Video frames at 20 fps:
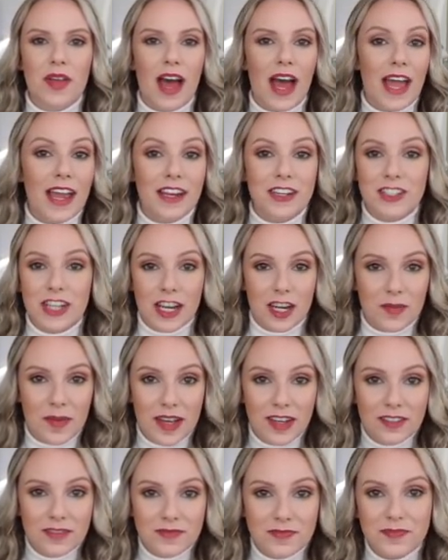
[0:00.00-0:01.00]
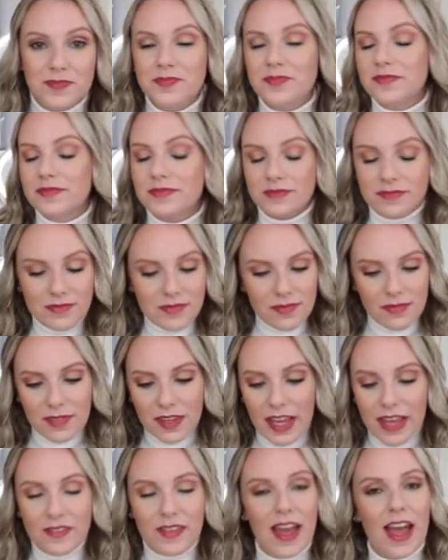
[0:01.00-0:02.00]
that I can check them out
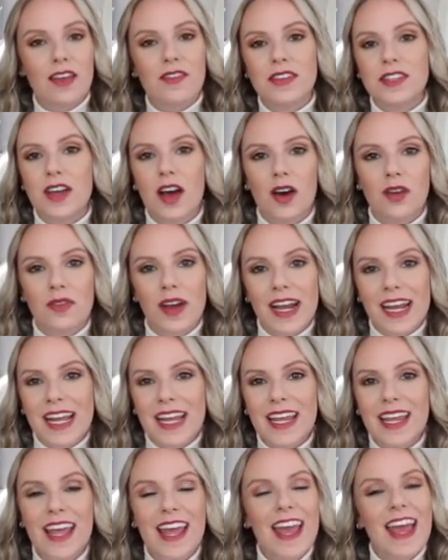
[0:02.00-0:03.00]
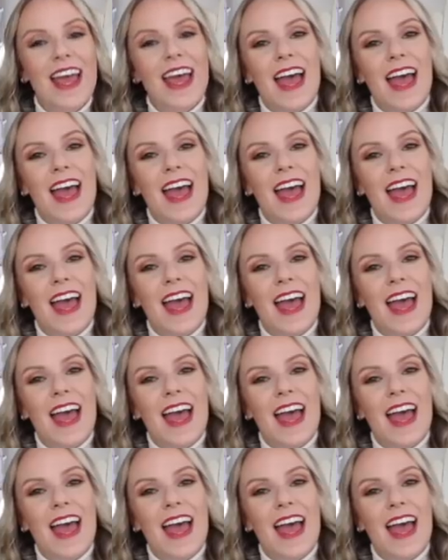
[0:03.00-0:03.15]
if I haven't already.